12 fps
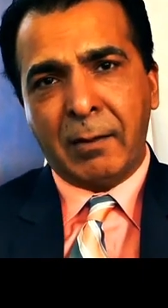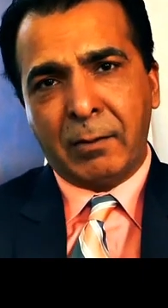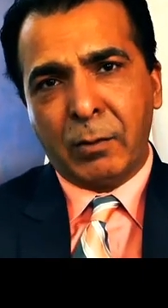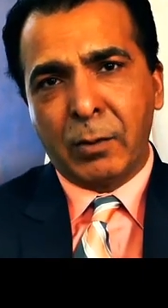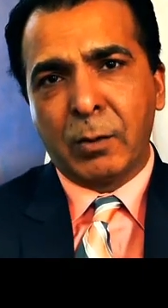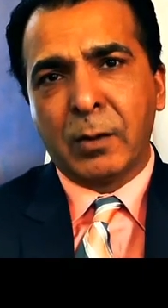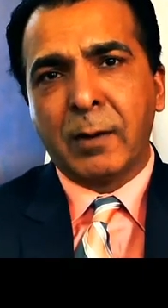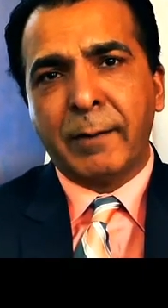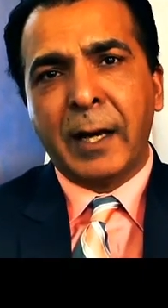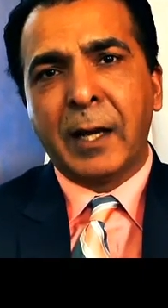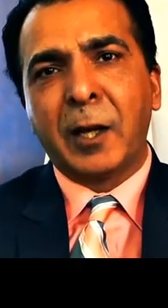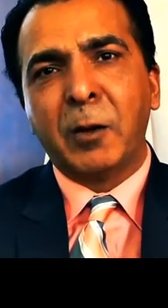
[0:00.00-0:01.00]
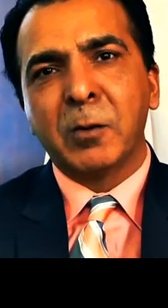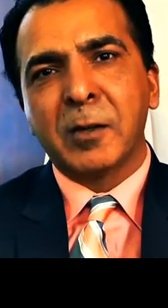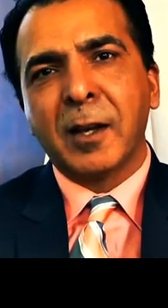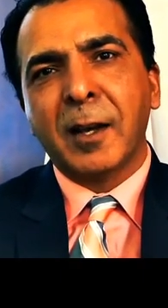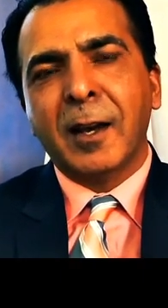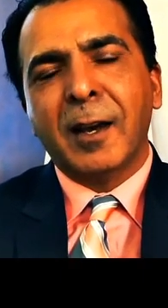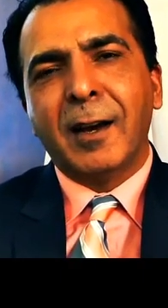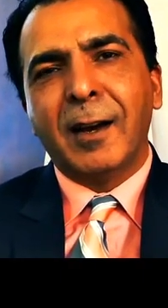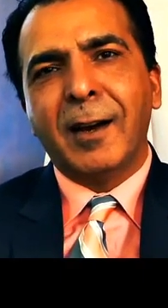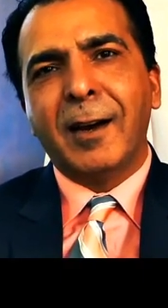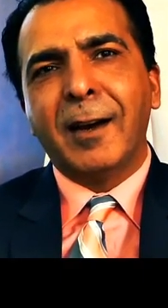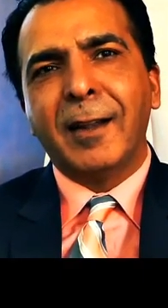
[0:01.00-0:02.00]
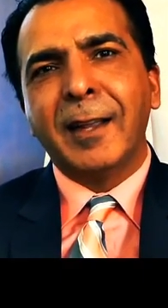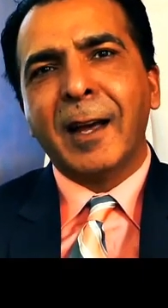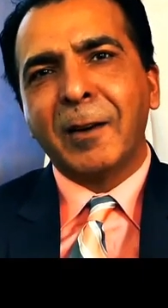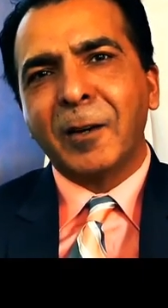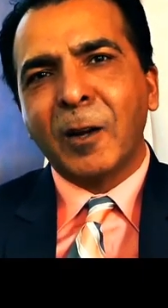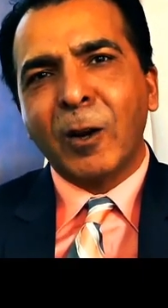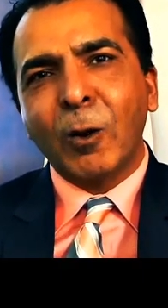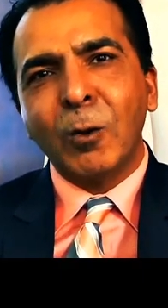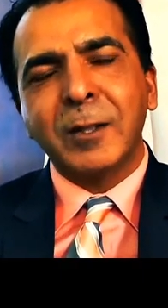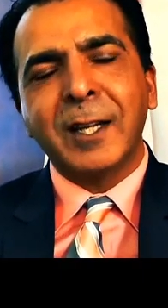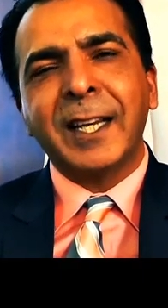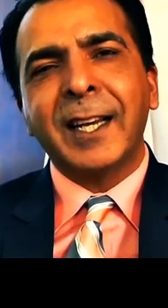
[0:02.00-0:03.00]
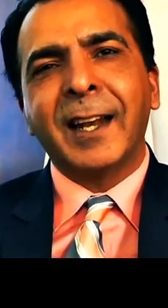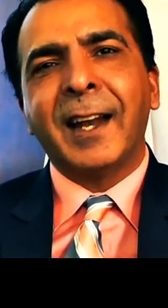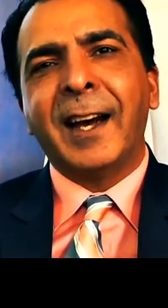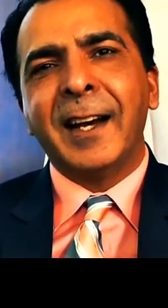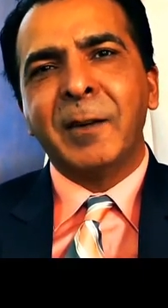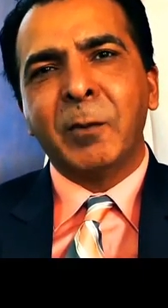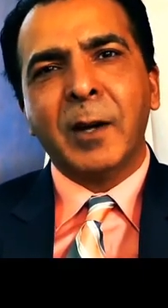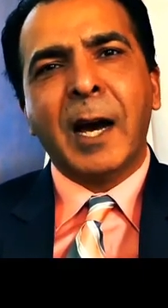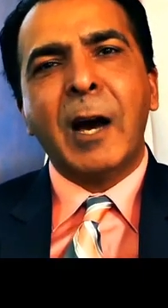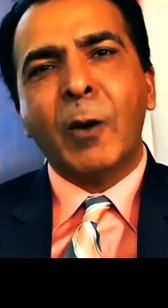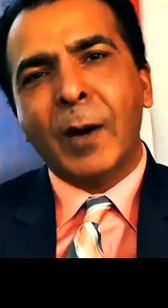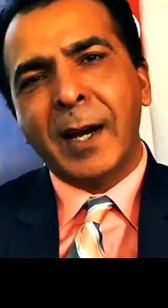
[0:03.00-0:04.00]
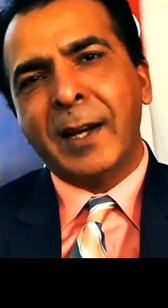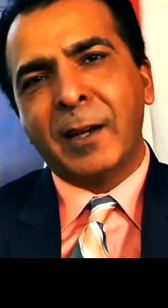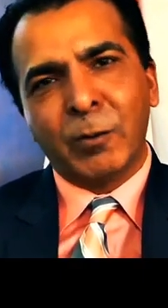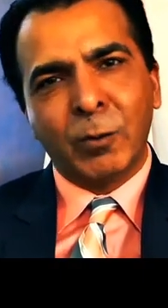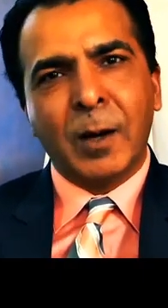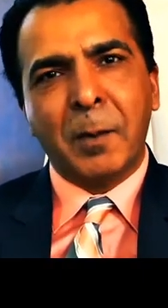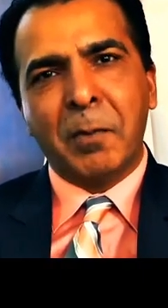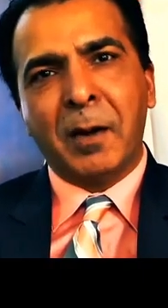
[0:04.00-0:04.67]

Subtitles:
those were the values that closely aligned with how I grew up